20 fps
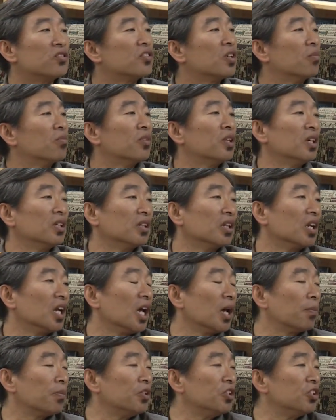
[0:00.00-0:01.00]
something that
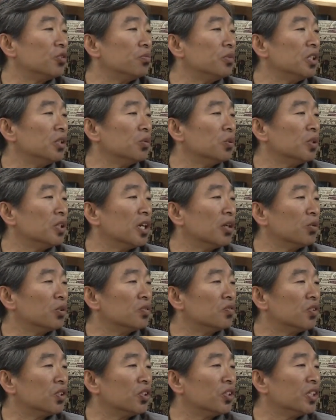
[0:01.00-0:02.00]
happened to me when I was
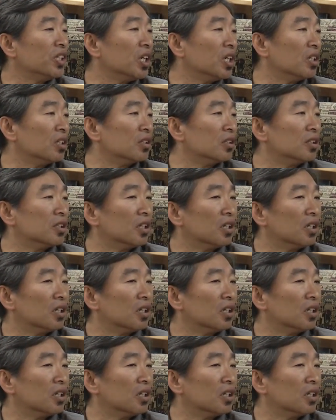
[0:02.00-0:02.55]
very young.